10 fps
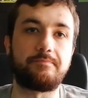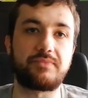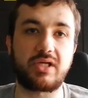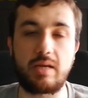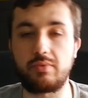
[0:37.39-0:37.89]

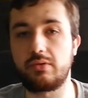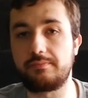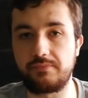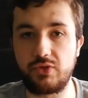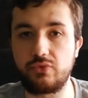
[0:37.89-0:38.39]
The couple
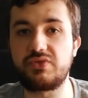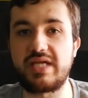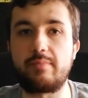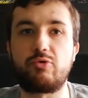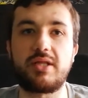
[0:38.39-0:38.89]
do
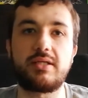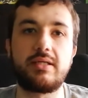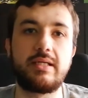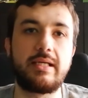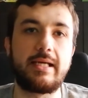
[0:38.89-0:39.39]
separate,
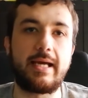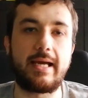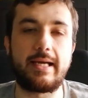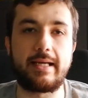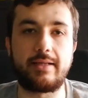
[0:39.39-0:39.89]
and